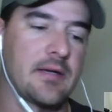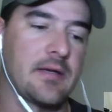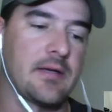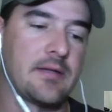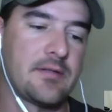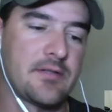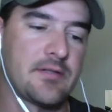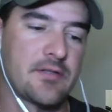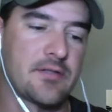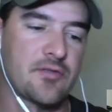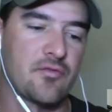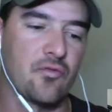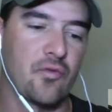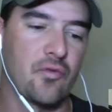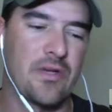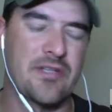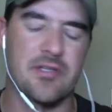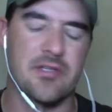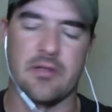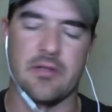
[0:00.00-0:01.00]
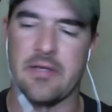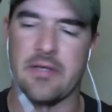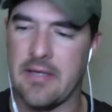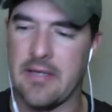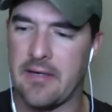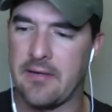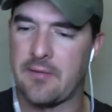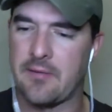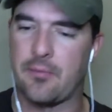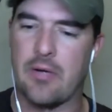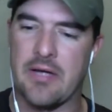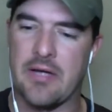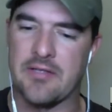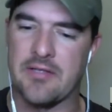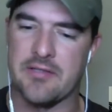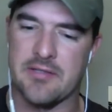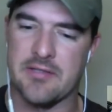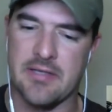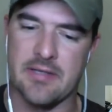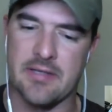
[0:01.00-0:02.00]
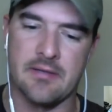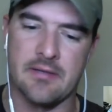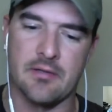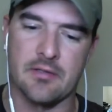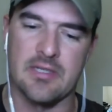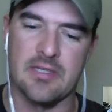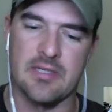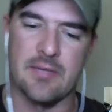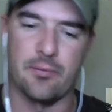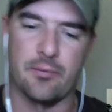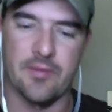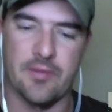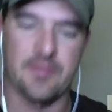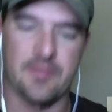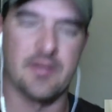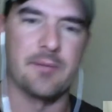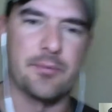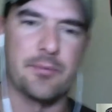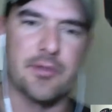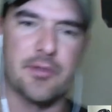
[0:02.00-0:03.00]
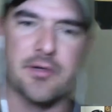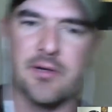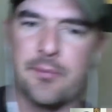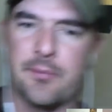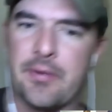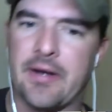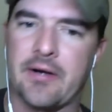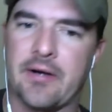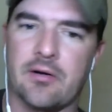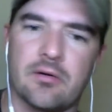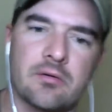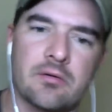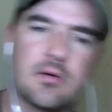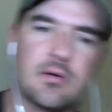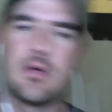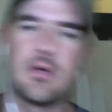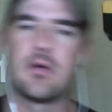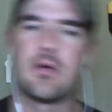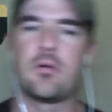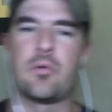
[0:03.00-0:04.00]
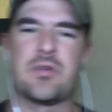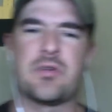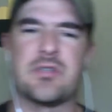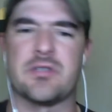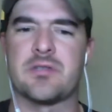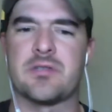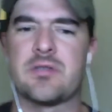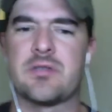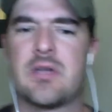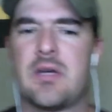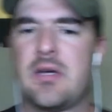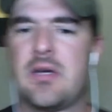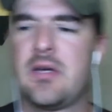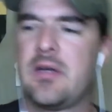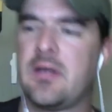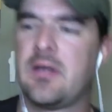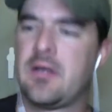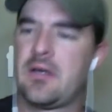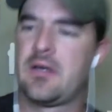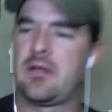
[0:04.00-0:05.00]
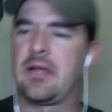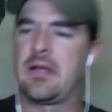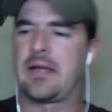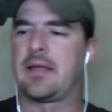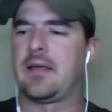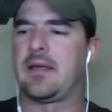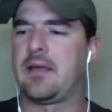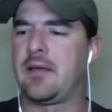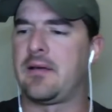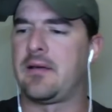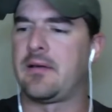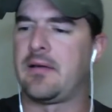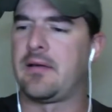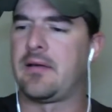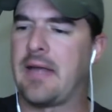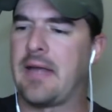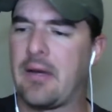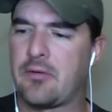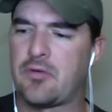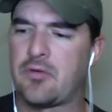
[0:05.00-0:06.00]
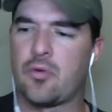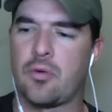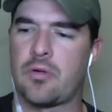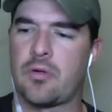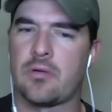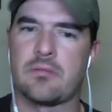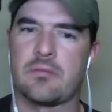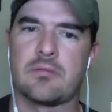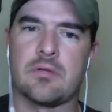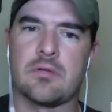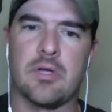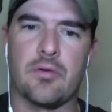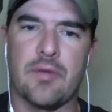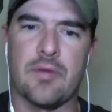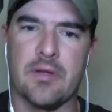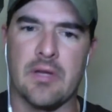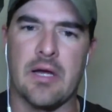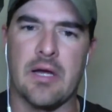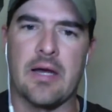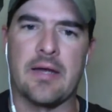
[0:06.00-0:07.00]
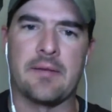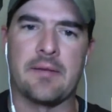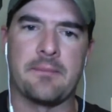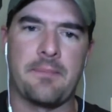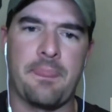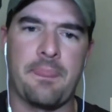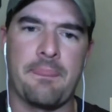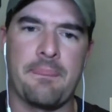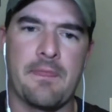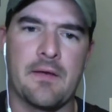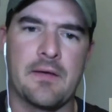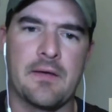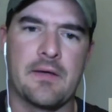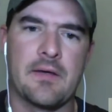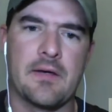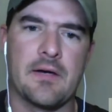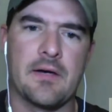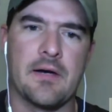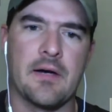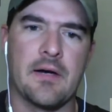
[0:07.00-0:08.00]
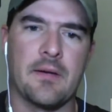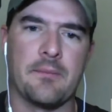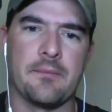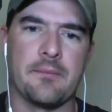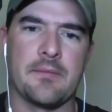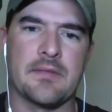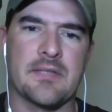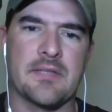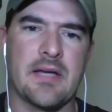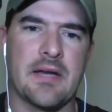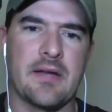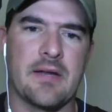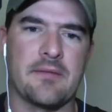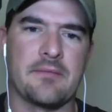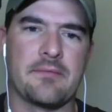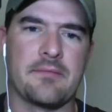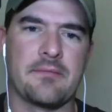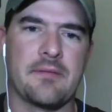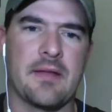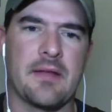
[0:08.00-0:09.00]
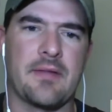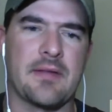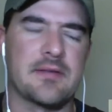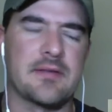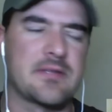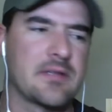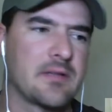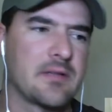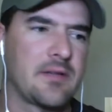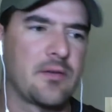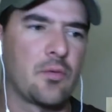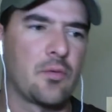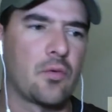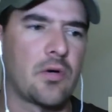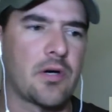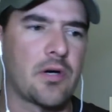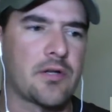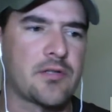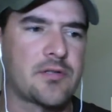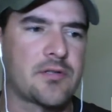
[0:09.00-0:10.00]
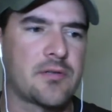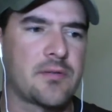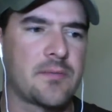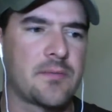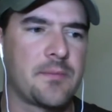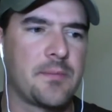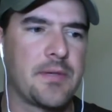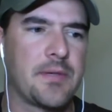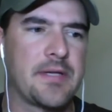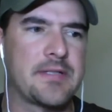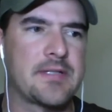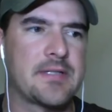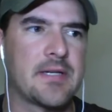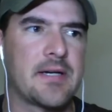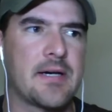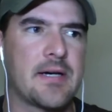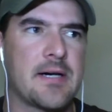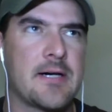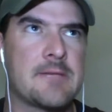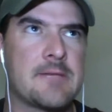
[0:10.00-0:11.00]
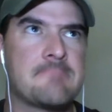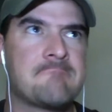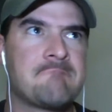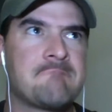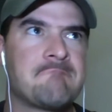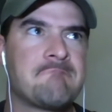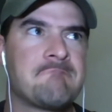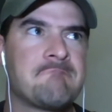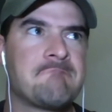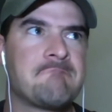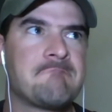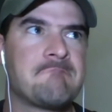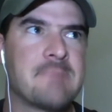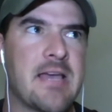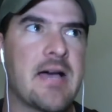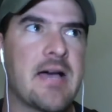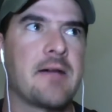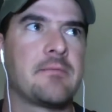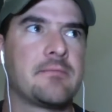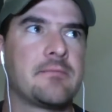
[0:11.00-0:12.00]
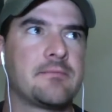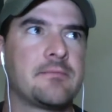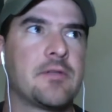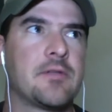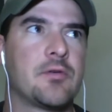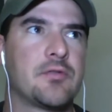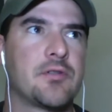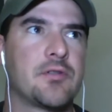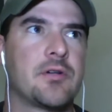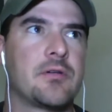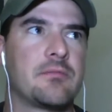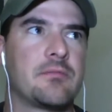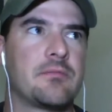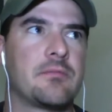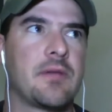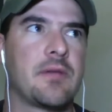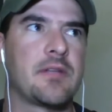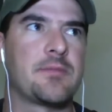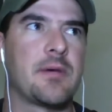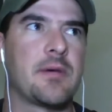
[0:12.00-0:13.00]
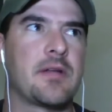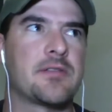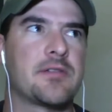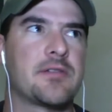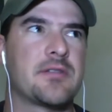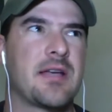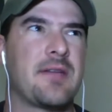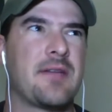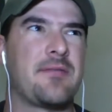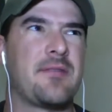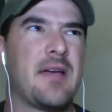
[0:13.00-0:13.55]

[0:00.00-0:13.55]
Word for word: a just recently, kind of in the process, getting hooked up with uh, Burn Apparel, which is like a, a, an outdoor clothing line. Um, it's kind of I think still in the works, but uh, yeah, those are my sponsors. I've